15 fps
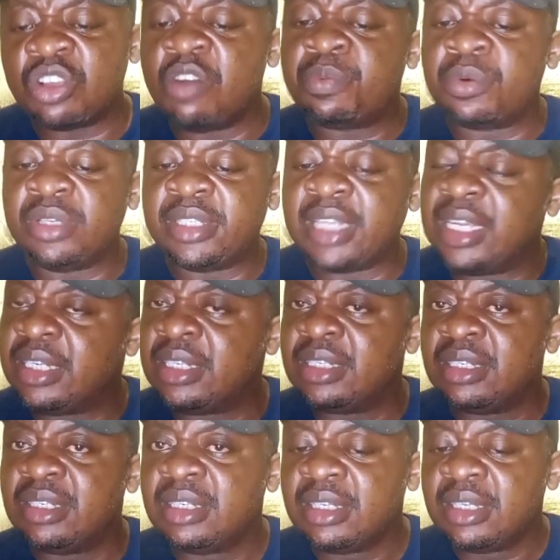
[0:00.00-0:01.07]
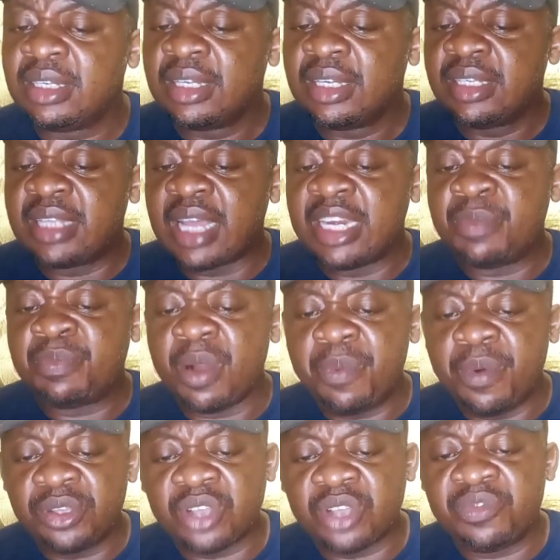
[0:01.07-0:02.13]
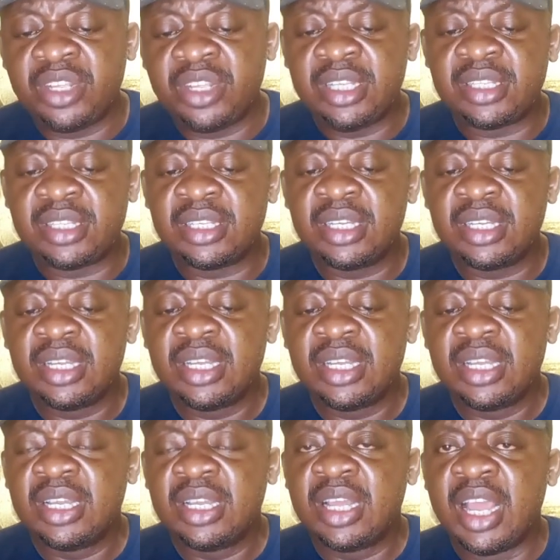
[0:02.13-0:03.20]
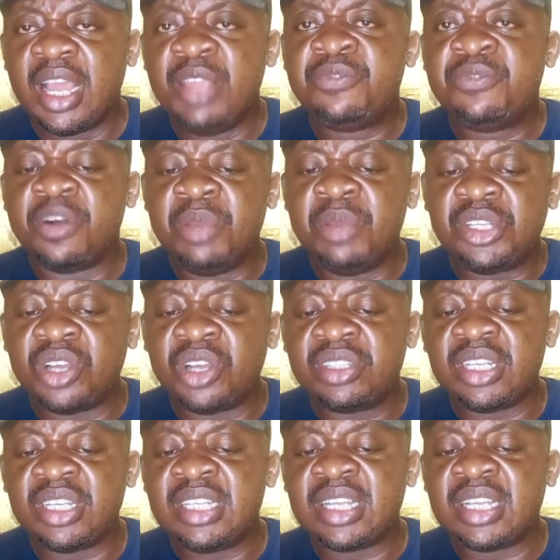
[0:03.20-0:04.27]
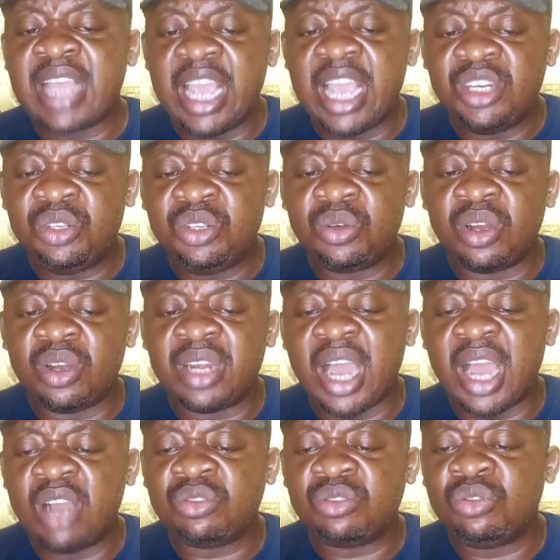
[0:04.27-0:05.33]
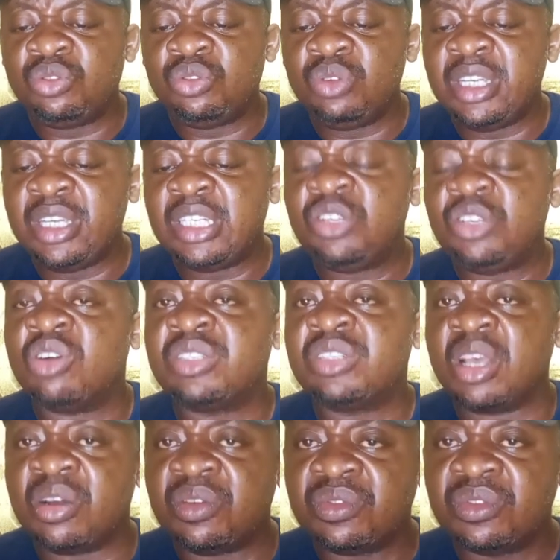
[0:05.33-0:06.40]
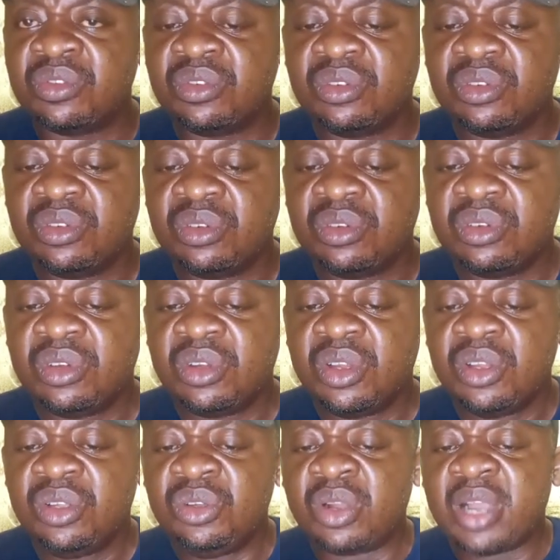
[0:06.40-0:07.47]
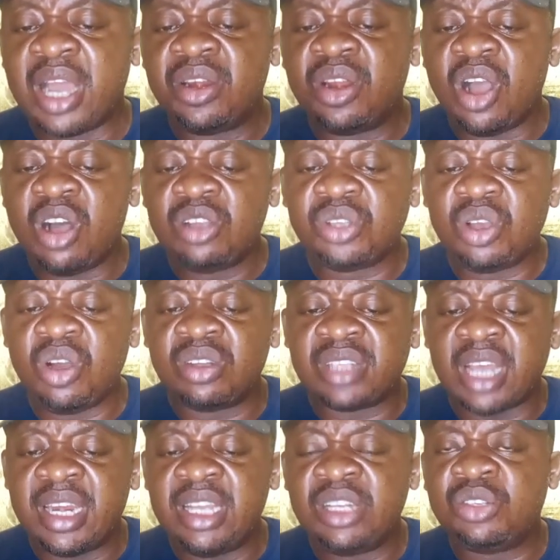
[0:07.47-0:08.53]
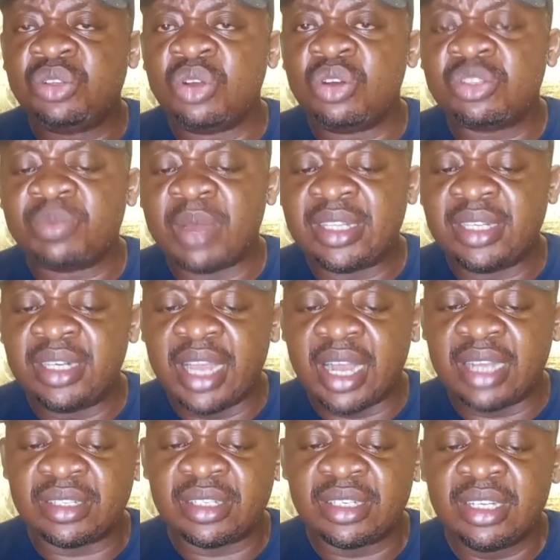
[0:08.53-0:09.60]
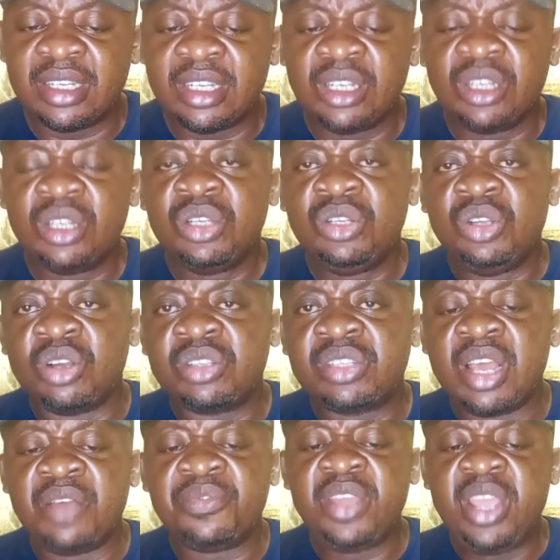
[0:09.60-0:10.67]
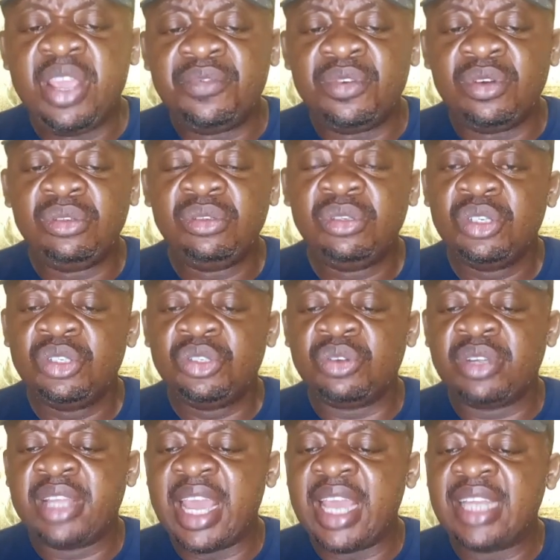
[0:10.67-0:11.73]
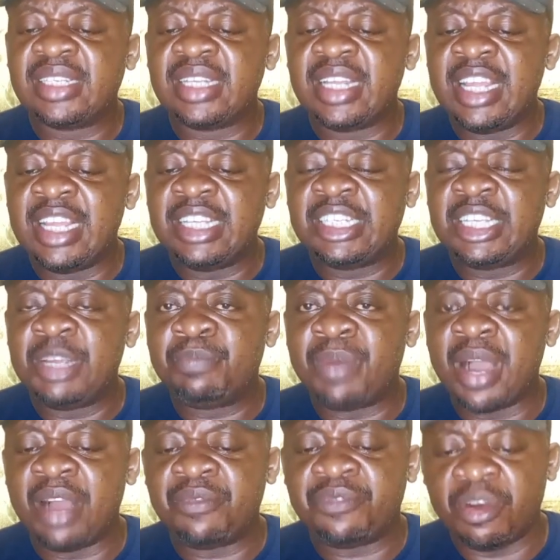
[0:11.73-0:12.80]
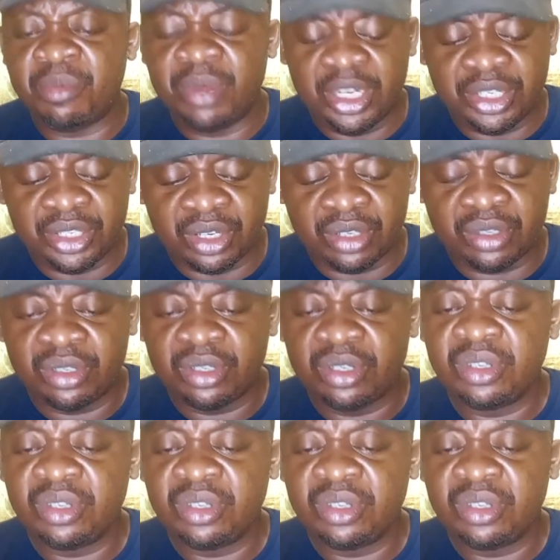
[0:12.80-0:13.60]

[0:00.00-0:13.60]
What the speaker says: of protein. So the purpose of this information is to guide you on how to do it yourself. You can also alternate those materials yourself, even to get a cheaper formulation.